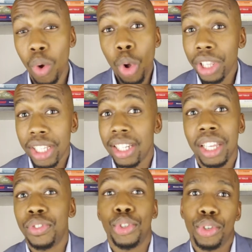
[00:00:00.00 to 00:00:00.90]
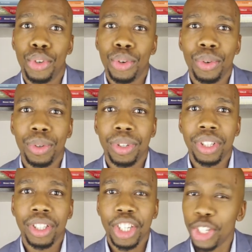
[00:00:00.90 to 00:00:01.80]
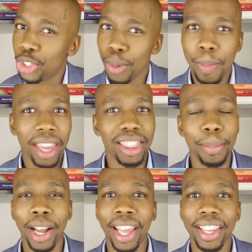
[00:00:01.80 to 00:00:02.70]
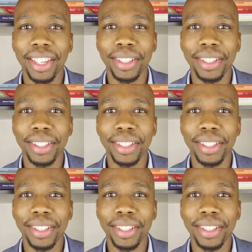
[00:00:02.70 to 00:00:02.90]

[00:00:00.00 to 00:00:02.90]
all that's left to do is to make the play.